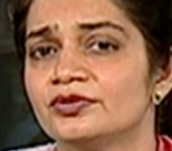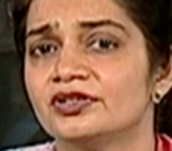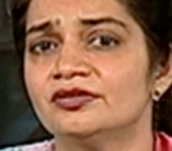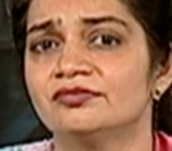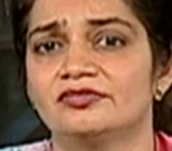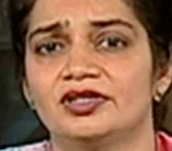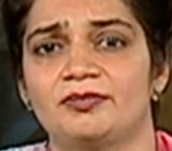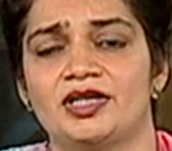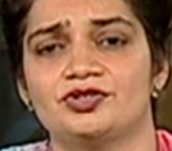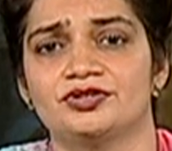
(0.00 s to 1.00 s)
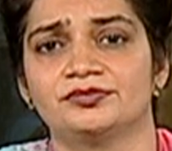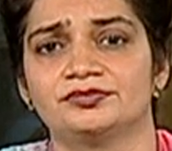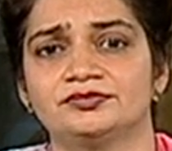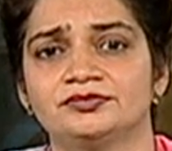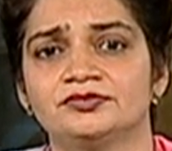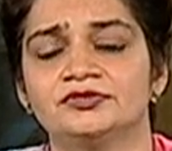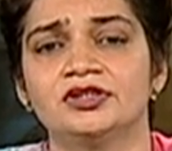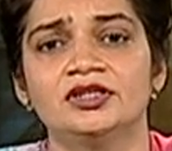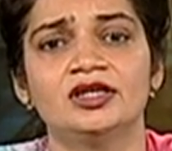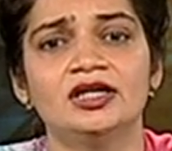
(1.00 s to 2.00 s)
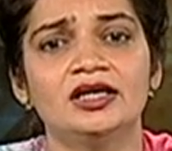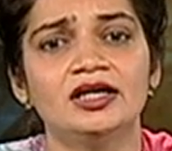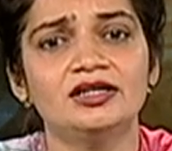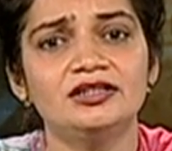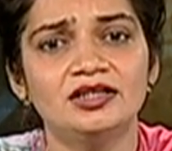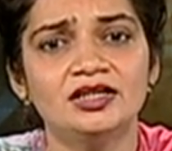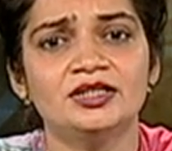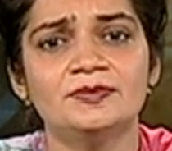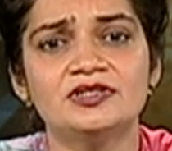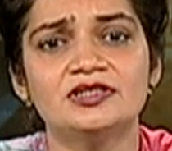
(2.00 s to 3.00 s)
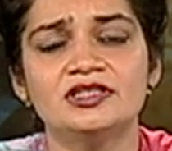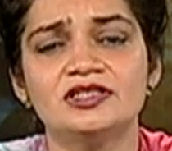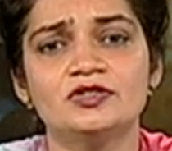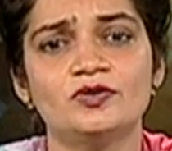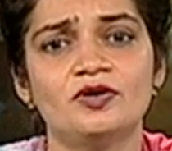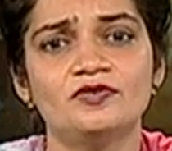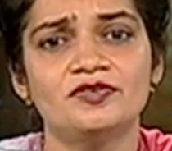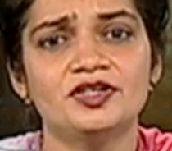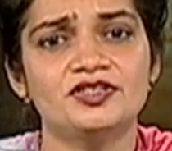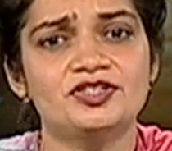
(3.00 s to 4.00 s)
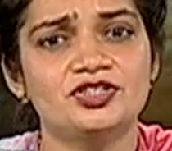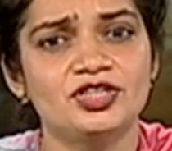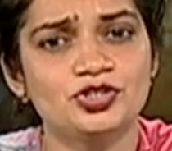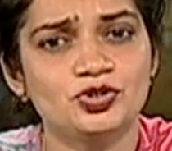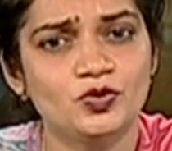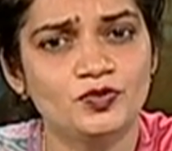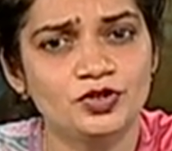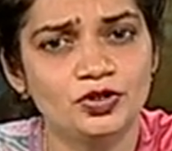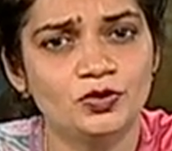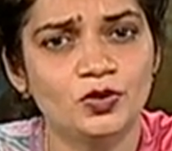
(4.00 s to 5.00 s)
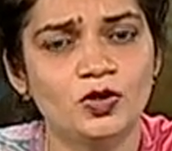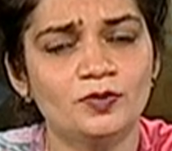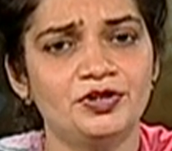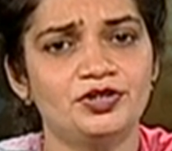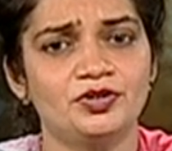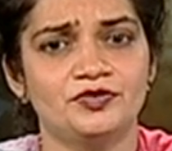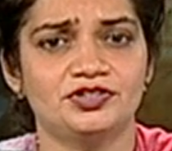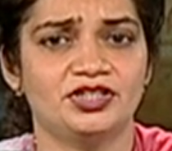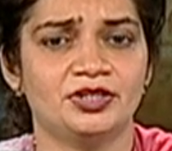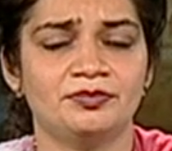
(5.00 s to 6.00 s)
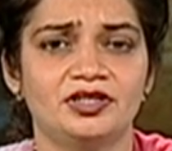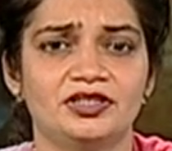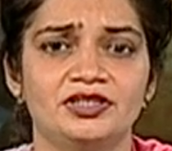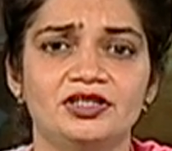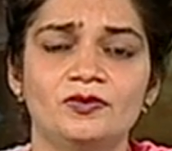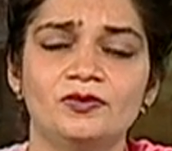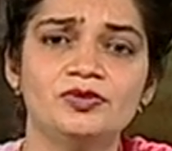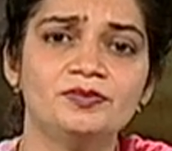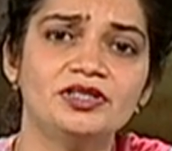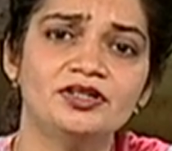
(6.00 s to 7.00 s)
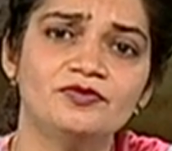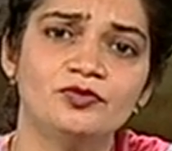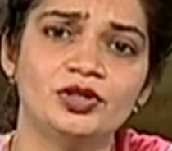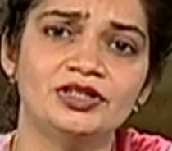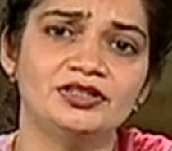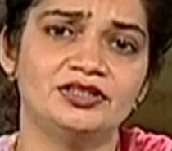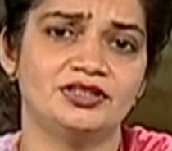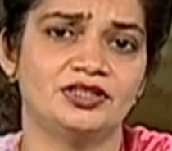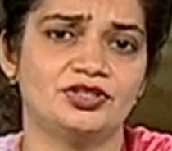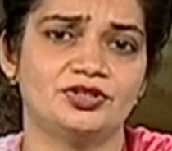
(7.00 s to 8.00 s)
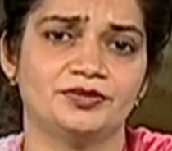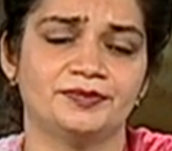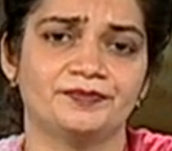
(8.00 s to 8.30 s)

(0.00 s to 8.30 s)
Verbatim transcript: can imagine. At times, these conflicts stretch over a long period of time and they also become violent in nature.